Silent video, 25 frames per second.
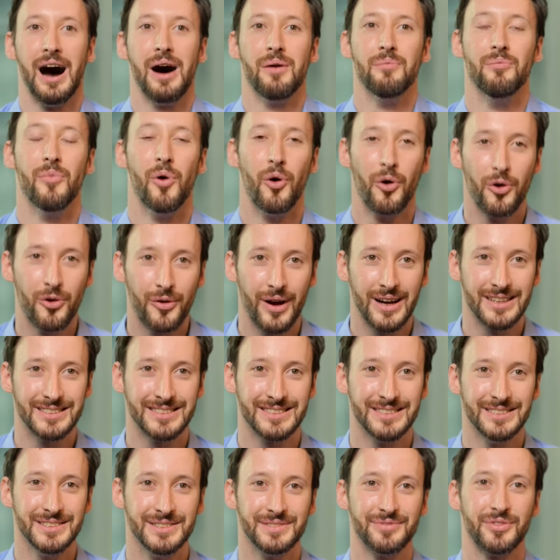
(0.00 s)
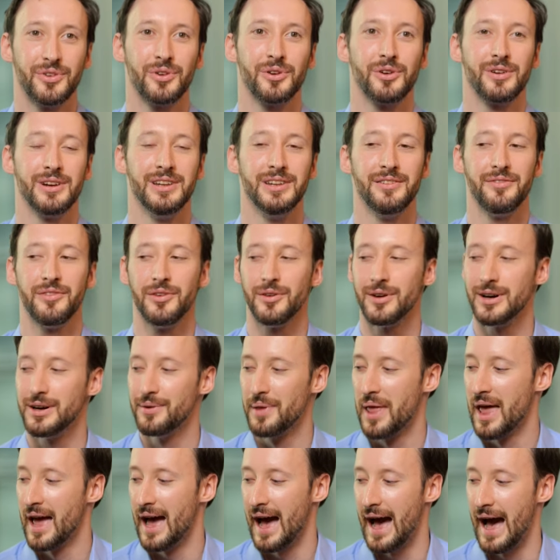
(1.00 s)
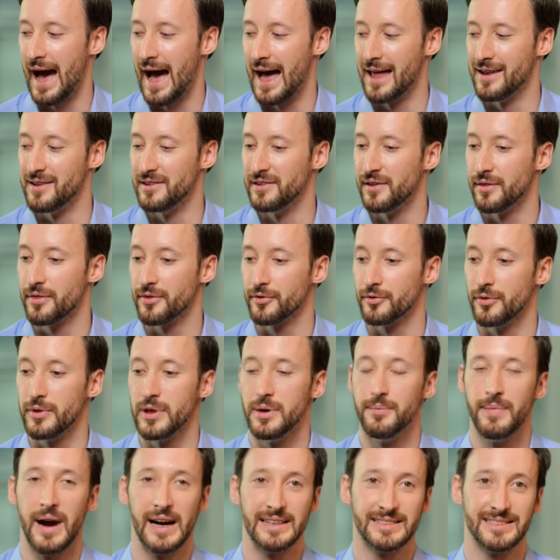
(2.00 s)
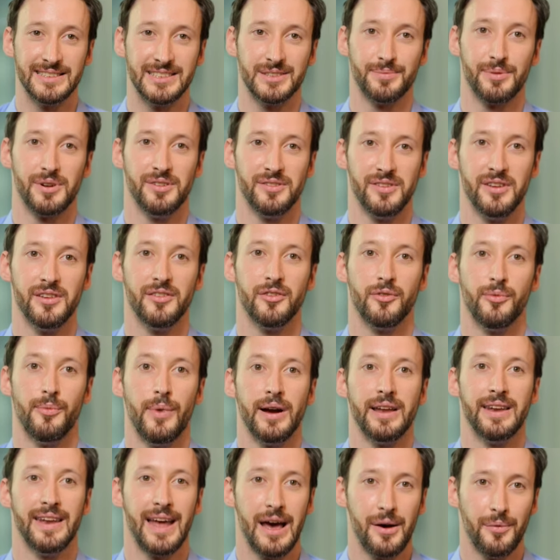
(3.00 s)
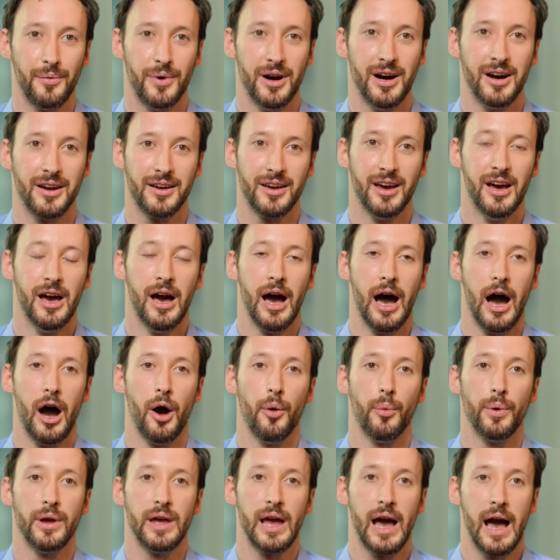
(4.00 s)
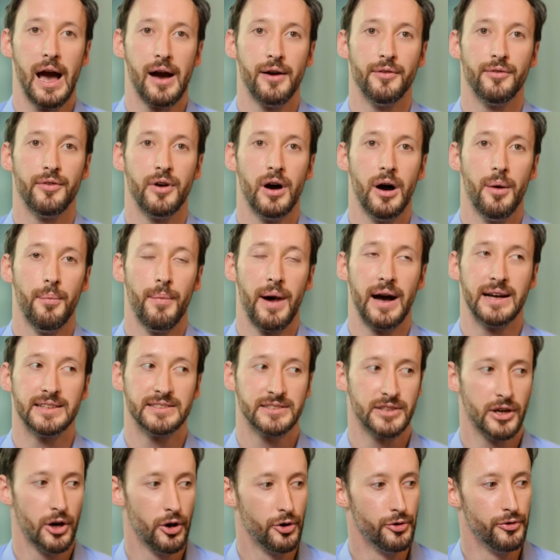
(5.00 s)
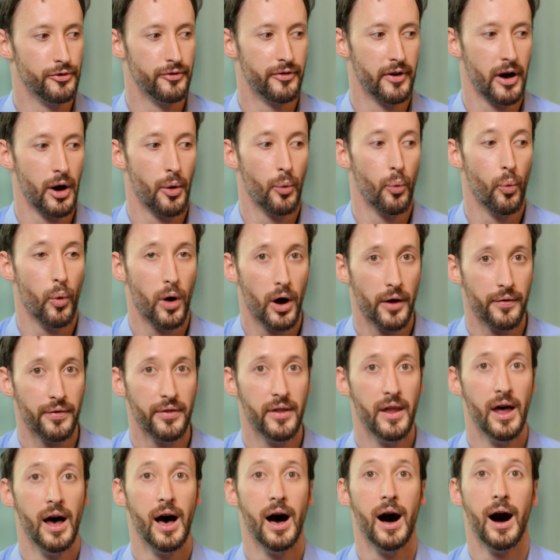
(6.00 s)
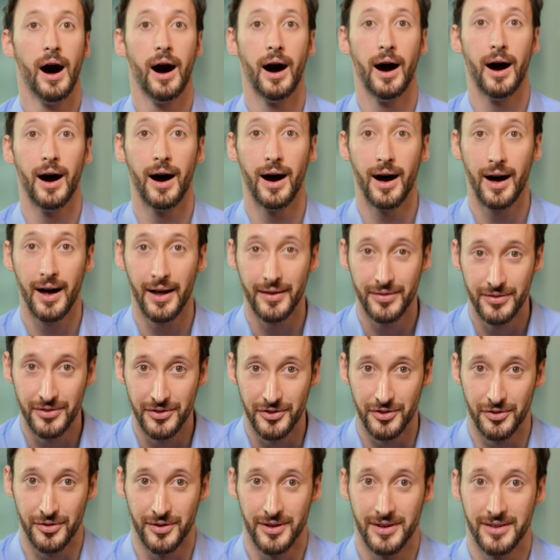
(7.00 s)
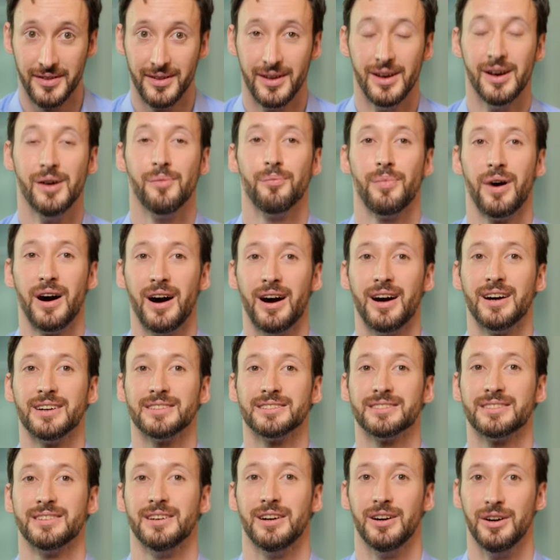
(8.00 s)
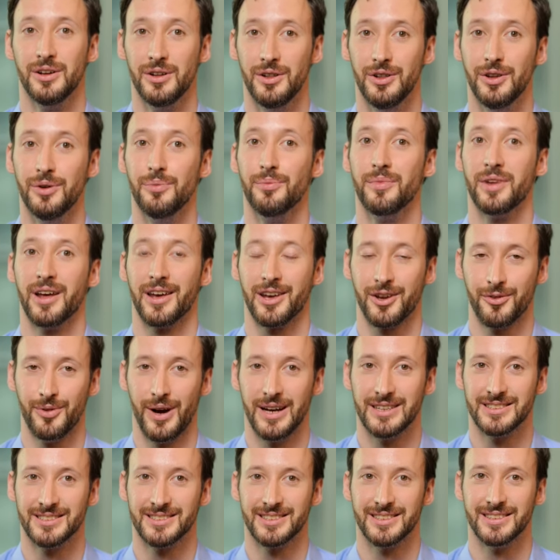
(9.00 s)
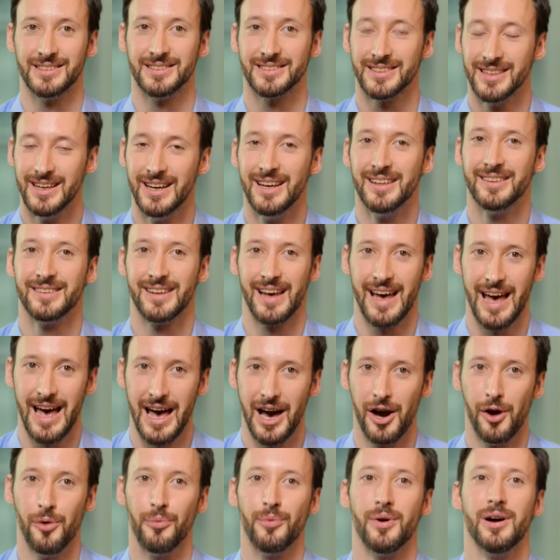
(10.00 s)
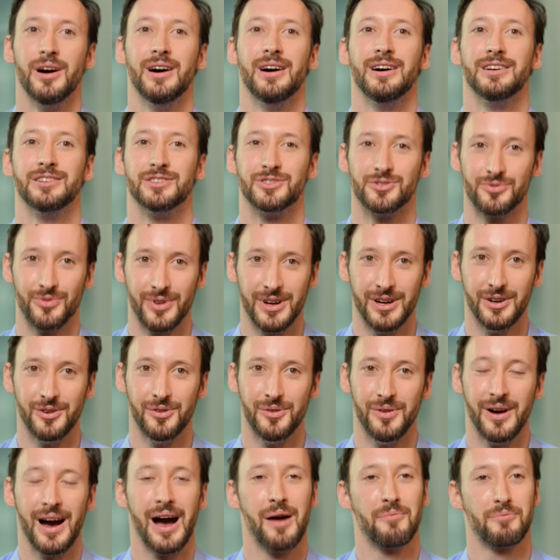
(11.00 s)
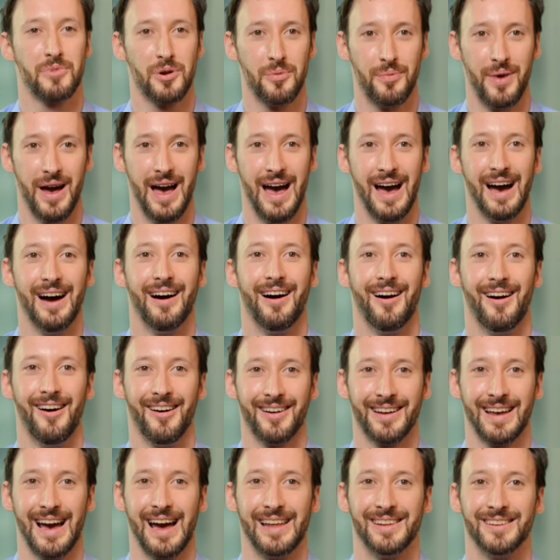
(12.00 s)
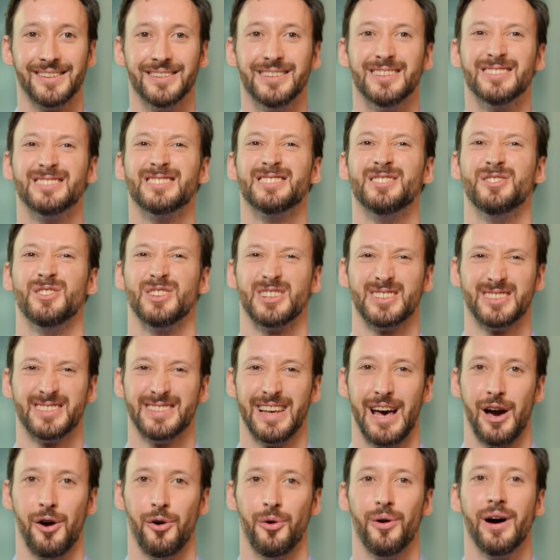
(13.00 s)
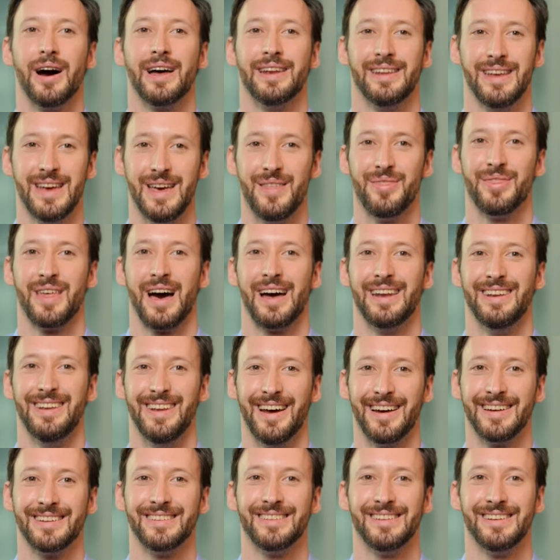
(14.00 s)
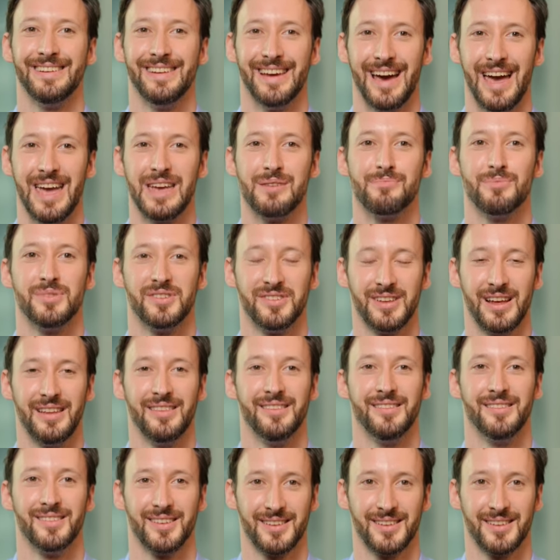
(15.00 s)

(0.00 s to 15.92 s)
more questions for your interviewer. And through the amassed experiences of my network, we have amassed over 100 past alumni questions to help drill and prepare our candidates to excel and hit that 98%